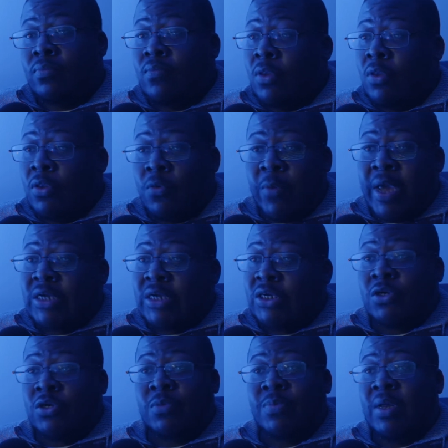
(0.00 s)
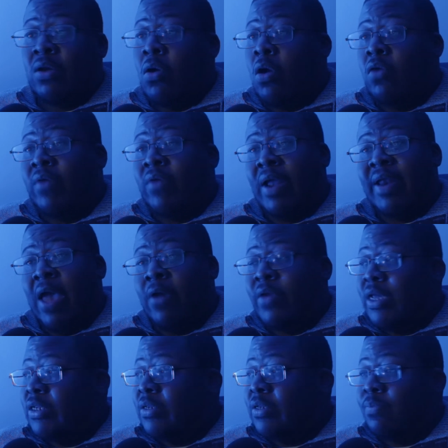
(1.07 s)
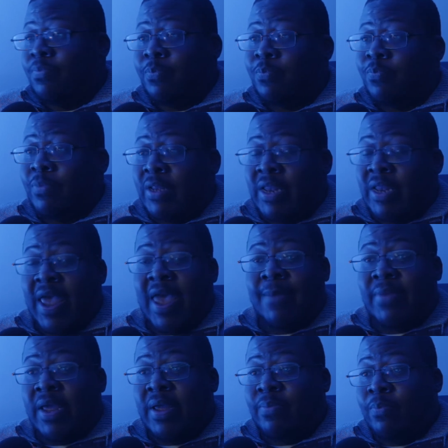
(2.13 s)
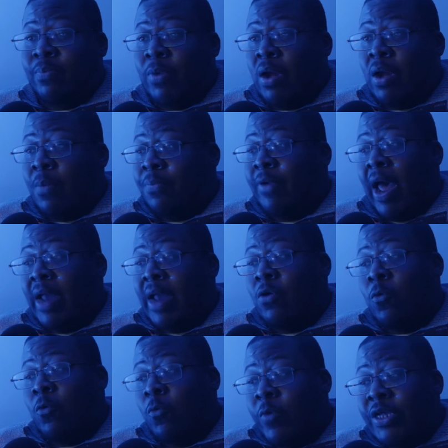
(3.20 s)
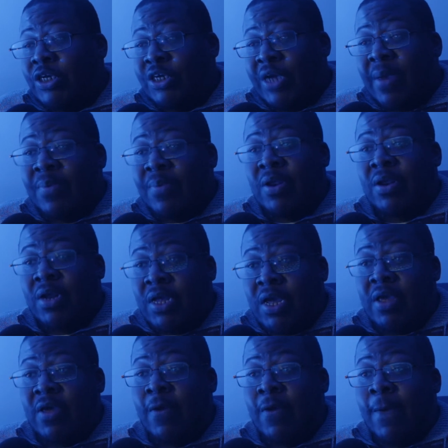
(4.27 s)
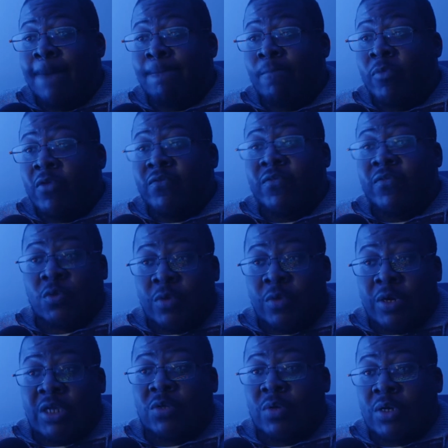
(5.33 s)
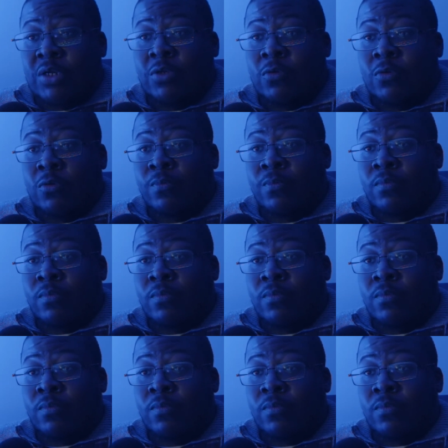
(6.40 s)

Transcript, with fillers: the way Sug been going right now, he's damn near uh, probably gonna win Champion of the Year for twenty twenty-two.